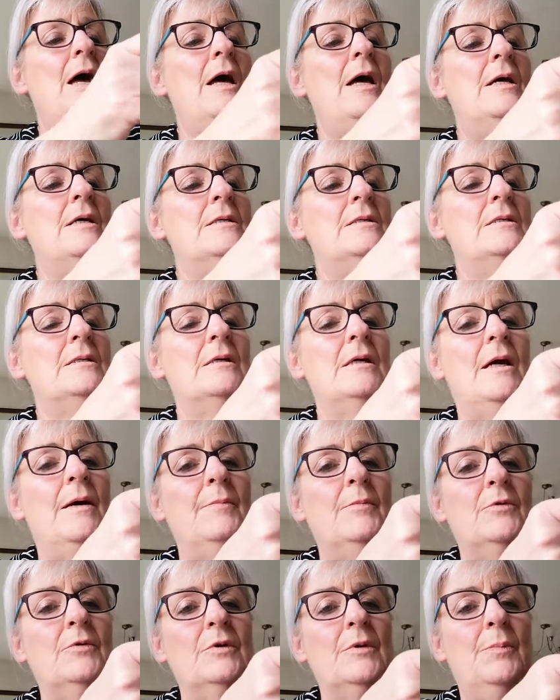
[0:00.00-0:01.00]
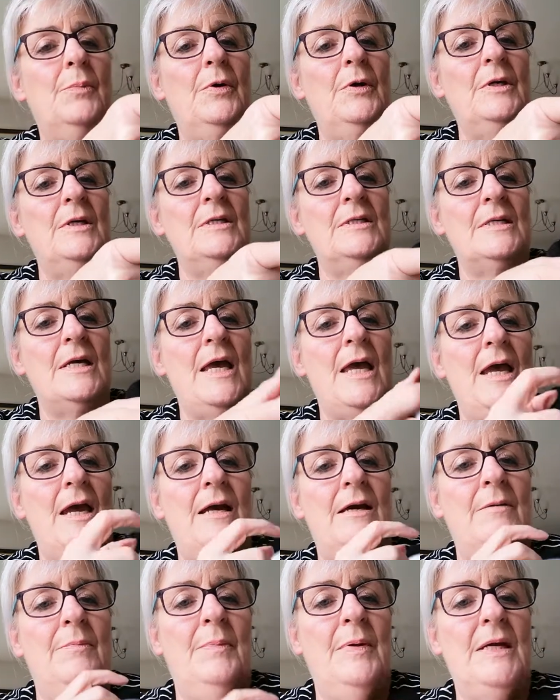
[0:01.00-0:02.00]
And I'm going to put his
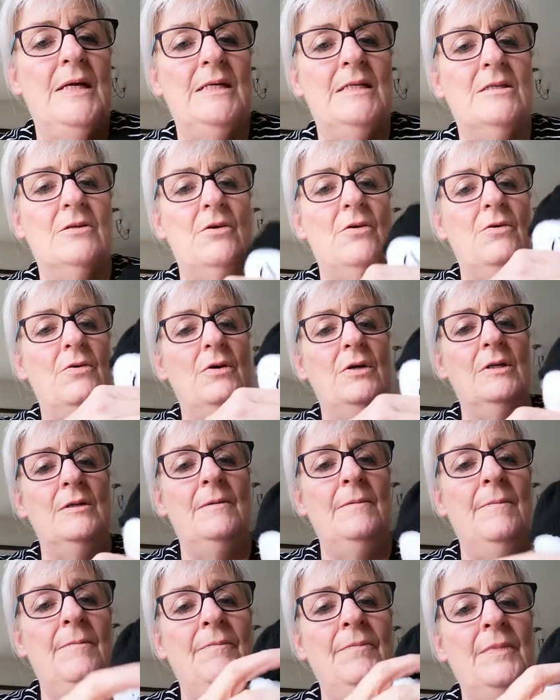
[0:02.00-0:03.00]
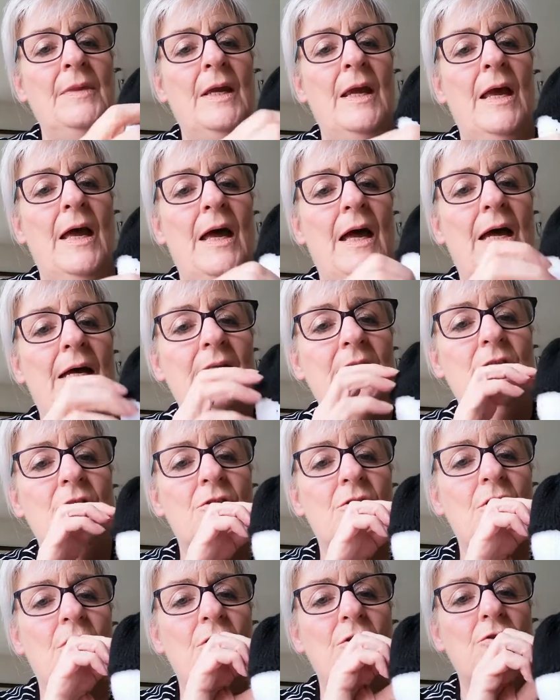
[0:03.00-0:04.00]
hair piece on and
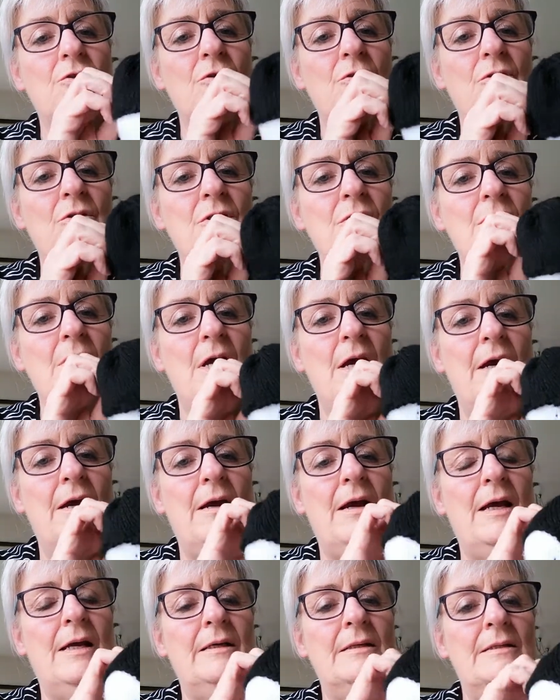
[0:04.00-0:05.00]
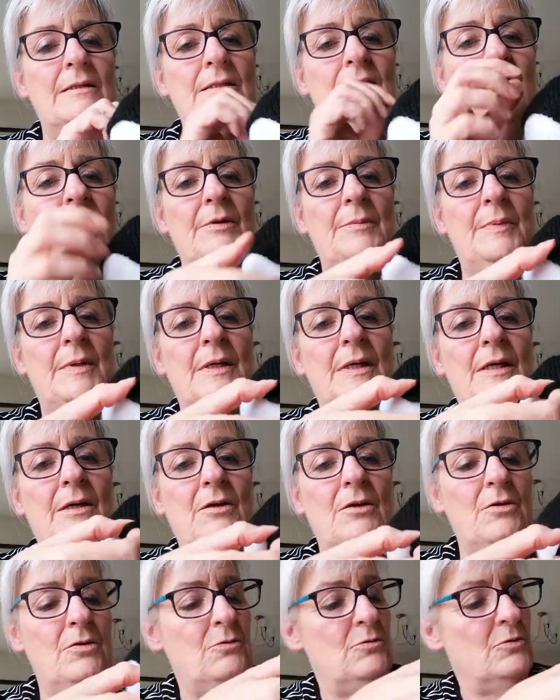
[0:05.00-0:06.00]
start doing his hair. And as everybody who